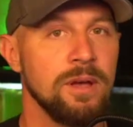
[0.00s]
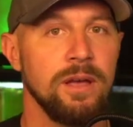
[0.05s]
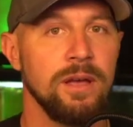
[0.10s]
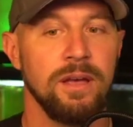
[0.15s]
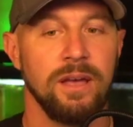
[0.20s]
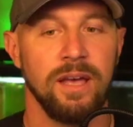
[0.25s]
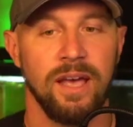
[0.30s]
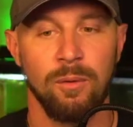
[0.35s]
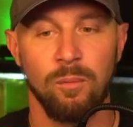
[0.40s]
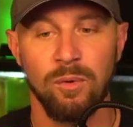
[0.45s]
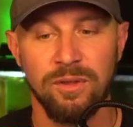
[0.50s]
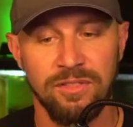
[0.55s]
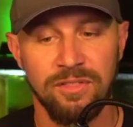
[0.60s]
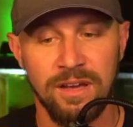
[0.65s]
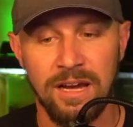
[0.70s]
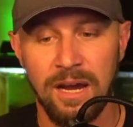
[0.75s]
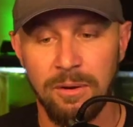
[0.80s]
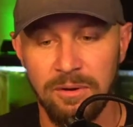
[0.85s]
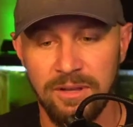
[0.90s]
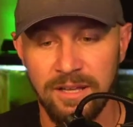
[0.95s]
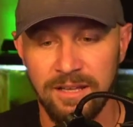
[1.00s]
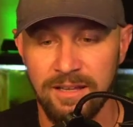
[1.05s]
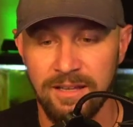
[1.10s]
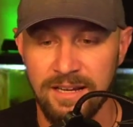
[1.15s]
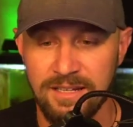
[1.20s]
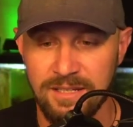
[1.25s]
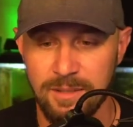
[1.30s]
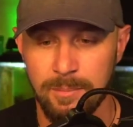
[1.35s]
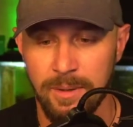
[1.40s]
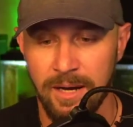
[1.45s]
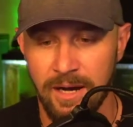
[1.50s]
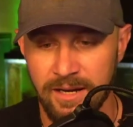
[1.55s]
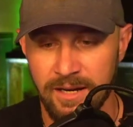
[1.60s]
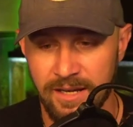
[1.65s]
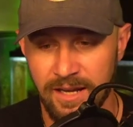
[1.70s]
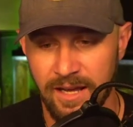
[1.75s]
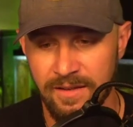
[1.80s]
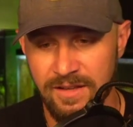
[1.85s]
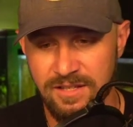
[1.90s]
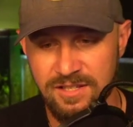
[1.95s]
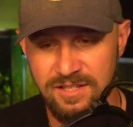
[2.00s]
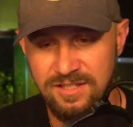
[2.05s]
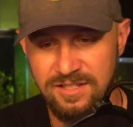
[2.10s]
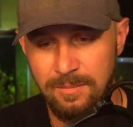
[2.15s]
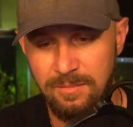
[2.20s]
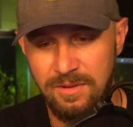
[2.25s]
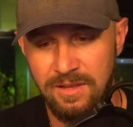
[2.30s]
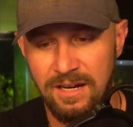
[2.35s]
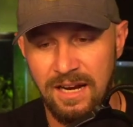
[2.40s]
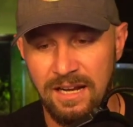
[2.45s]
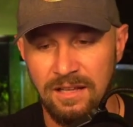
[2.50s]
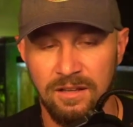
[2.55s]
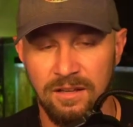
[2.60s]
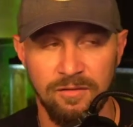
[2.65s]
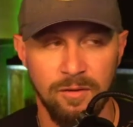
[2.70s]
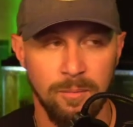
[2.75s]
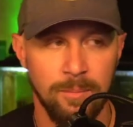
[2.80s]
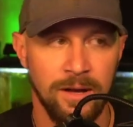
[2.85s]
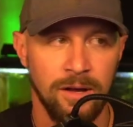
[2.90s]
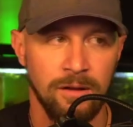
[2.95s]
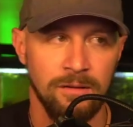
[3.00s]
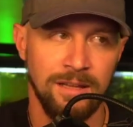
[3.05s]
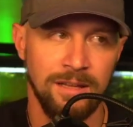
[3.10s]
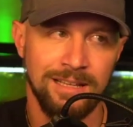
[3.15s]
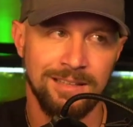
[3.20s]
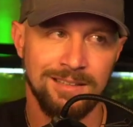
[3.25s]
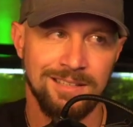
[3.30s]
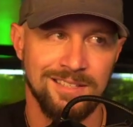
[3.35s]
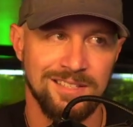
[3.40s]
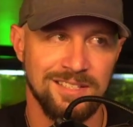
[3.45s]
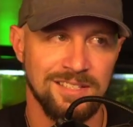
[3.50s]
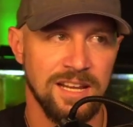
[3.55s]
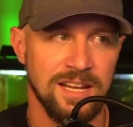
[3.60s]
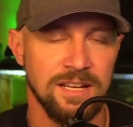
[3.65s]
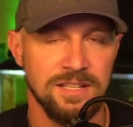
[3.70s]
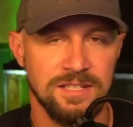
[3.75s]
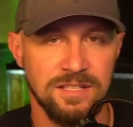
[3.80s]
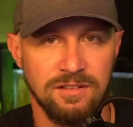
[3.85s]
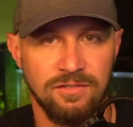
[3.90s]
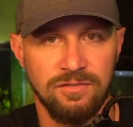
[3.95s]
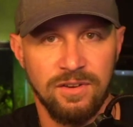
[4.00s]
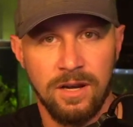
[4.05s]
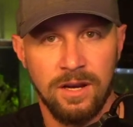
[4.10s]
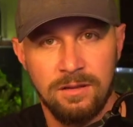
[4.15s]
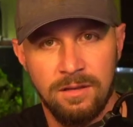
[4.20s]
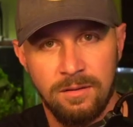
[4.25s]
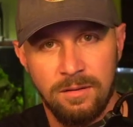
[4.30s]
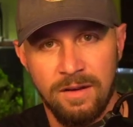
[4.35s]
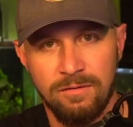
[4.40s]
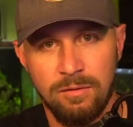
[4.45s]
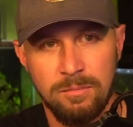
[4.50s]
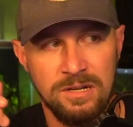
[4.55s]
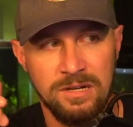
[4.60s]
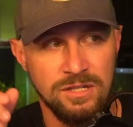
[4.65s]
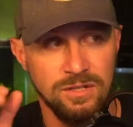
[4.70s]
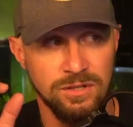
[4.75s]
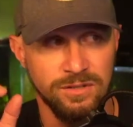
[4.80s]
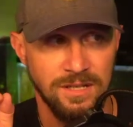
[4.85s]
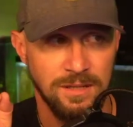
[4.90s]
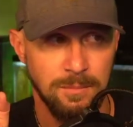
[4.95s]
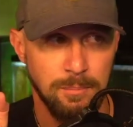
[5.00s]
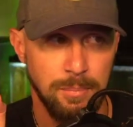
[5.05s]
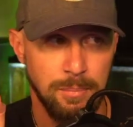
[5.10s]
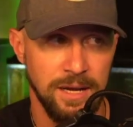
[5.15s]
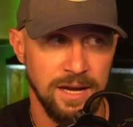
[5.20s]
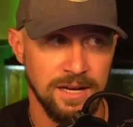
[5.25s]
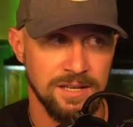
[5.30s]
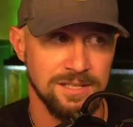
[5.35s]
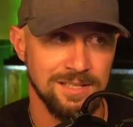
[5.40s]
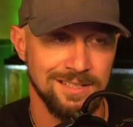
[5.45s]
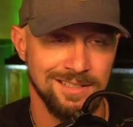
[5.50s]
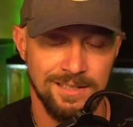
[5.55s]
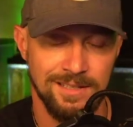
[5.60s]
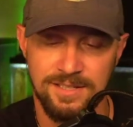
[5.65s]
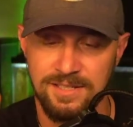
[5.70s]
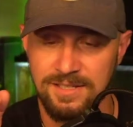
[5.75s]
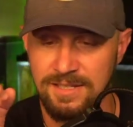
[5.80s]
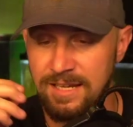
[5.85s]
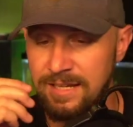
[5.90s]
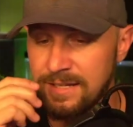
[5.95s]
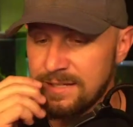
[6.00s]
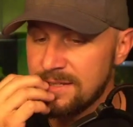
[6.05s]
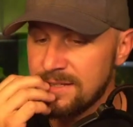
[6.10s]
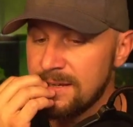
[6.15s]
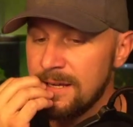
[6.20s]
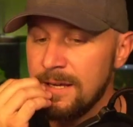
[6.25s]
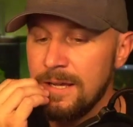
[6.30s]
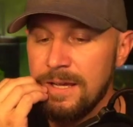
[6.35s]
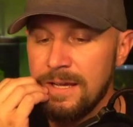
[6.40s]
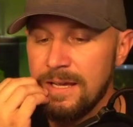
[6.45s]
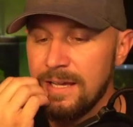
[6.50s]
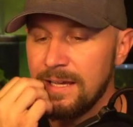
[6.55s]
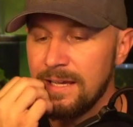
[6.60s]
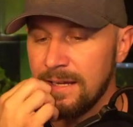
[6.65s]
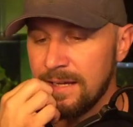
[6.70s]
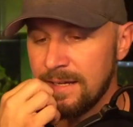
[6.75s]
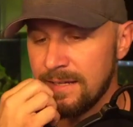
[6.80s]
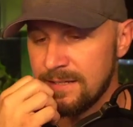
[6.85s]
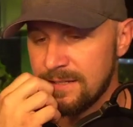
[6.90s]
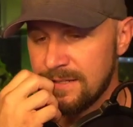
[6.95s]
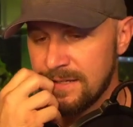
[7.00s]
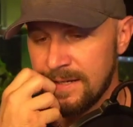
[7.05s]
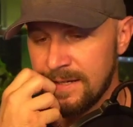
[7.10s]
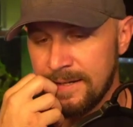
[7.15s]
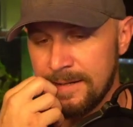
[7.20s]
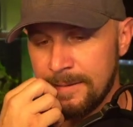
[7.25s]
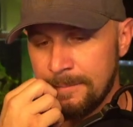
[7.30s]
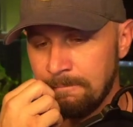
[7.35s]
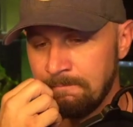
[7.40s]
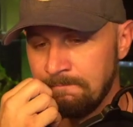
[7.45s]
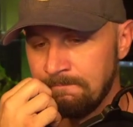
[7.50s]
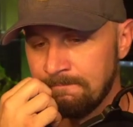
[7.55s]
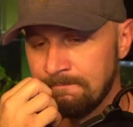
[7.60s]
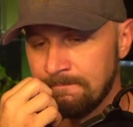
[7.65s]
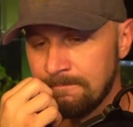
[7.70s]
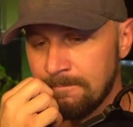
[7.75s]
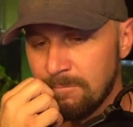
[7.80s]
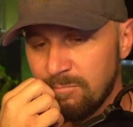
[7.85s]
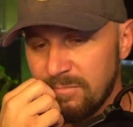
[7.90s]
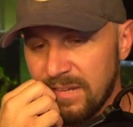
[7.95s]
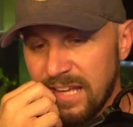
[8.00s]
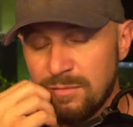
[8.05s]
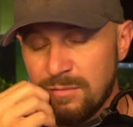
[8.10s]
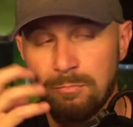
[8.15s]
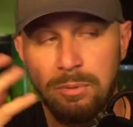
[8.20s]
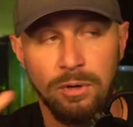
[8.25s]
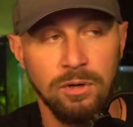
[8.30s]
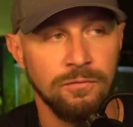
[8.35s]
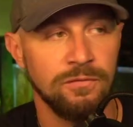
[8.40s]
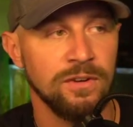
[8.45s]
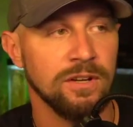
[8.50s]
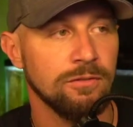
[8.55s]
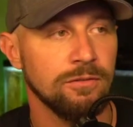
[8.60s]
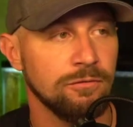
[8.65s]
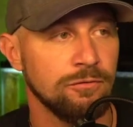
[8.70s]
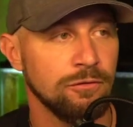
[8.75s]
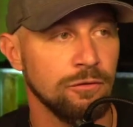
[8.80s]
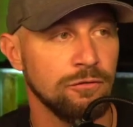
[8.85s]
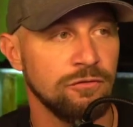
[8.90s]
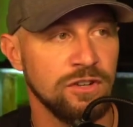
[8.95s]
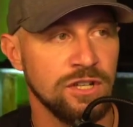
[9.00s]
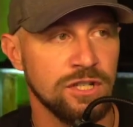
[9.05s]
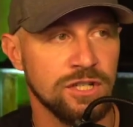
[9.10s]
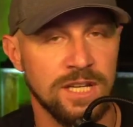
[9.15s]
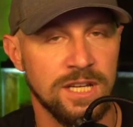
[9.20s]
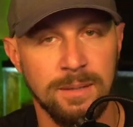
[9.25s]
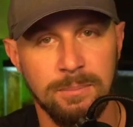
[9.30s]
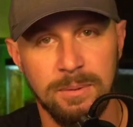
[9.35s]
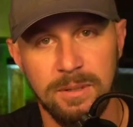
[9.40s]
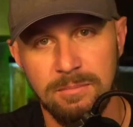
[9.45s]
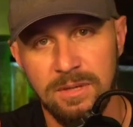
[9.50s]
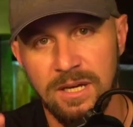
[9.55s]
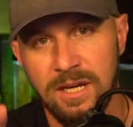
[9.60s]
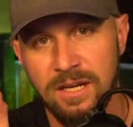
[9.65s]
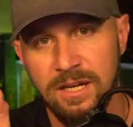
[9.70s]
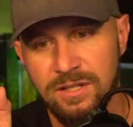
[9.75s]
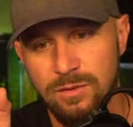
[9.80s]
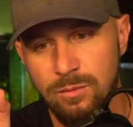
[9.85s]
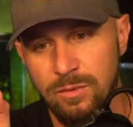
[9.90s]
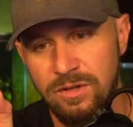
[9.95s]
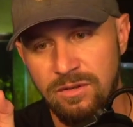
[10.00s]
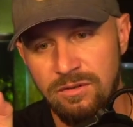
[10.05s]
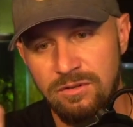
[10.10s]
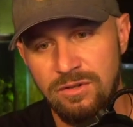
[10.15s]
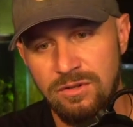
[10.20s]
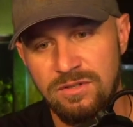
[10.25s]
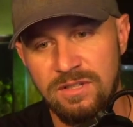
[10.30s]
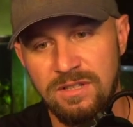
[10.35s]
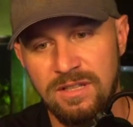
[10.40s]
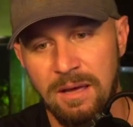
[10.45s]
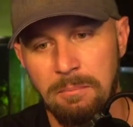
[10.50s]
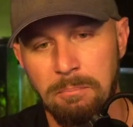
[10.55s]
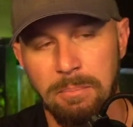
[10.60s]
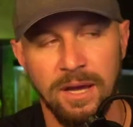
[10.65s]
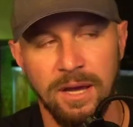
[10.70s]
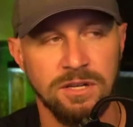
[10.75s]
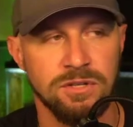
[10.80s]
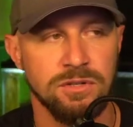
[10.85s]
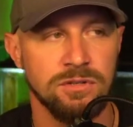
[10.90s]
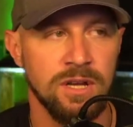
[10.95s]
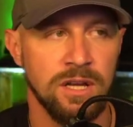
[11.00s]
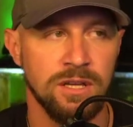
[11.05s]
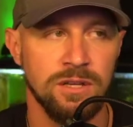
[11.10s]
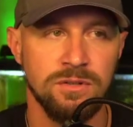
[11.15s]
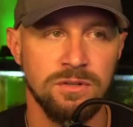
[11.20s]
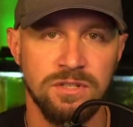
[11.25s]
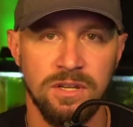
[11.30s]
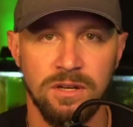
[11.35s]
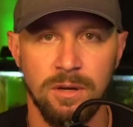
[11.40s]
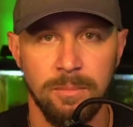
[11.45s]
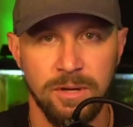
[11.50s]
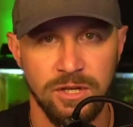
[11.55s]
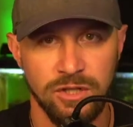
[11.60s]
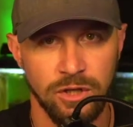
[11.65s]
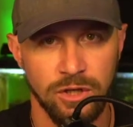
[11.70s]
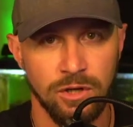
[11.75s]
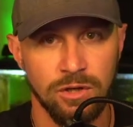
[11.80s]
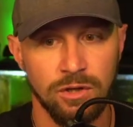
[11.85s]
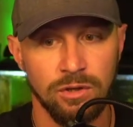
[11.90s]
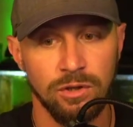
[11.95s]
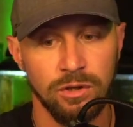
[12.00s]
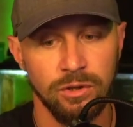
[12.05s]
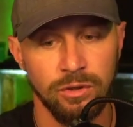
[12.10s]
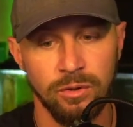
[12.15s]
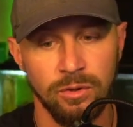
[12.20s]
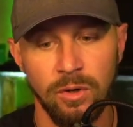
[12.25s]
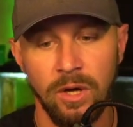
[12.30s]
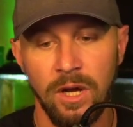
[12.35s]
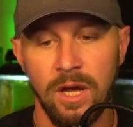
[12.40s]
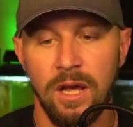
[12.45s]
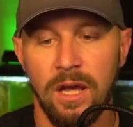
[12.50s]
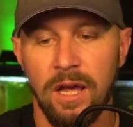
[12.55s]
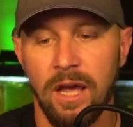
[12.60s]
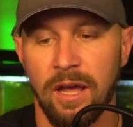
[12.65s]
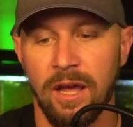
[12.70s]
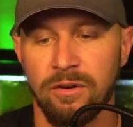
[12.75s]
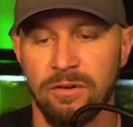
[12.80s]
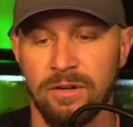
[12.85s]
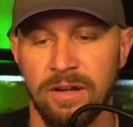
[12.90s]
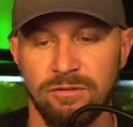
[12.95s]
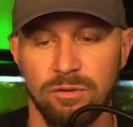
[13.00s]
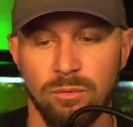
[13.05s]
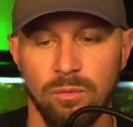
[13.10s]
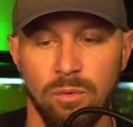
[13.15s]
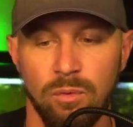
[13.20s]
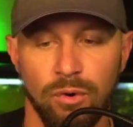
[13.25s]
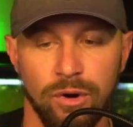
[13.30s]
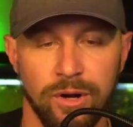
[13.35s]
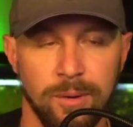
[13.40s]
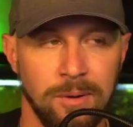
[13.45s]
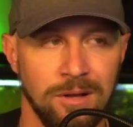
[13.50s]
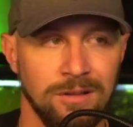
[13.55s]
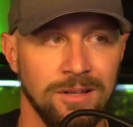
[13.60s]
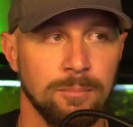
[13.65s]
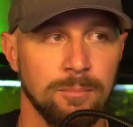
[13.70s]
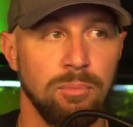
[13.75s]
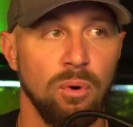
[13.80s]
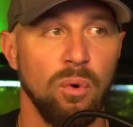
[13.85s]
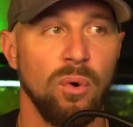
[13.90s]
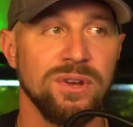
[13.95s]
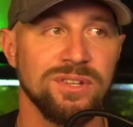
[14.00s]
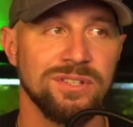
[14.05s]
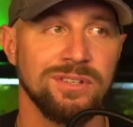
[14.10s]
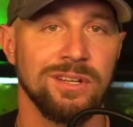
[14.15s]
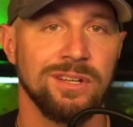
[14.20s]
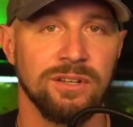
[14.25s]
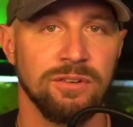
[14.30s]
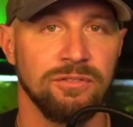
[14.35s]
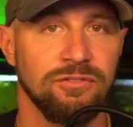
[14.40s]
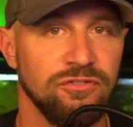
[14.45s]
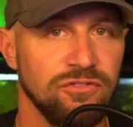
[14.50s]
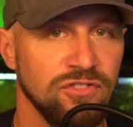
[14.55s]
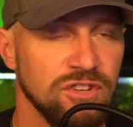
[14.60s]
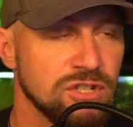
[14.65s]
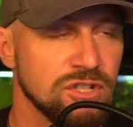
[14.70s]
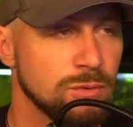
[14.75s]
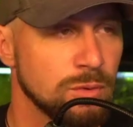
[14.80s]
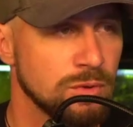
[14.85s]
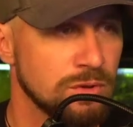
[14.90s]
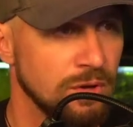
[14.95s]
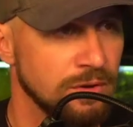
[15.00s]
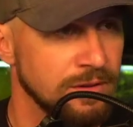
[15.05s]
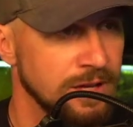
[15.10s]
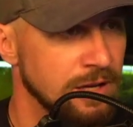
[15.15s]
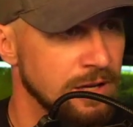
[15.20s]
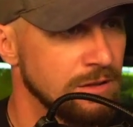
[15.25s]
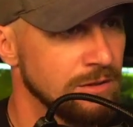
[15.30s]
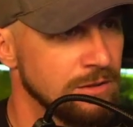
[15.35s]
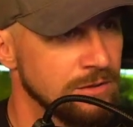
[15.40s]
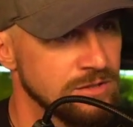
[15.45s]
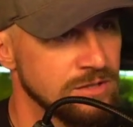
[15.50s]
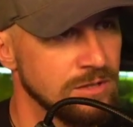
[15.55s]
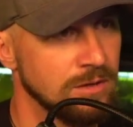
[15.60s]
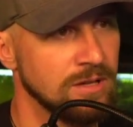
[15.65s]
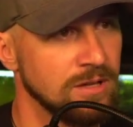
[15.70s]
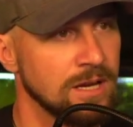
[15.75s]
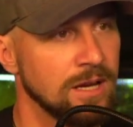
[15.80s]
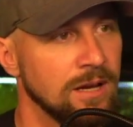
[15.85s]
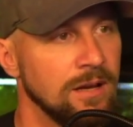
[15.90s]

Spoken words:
And one thing I really liked about it, and this is something that I love about like the States and the fact that everybody's using PEX in the States, is it's perfect for fish keeping because when you're using that PEX, you're not using a bunch of glue, and you don't have to worry about like poisoning your fish with all that glue. So like,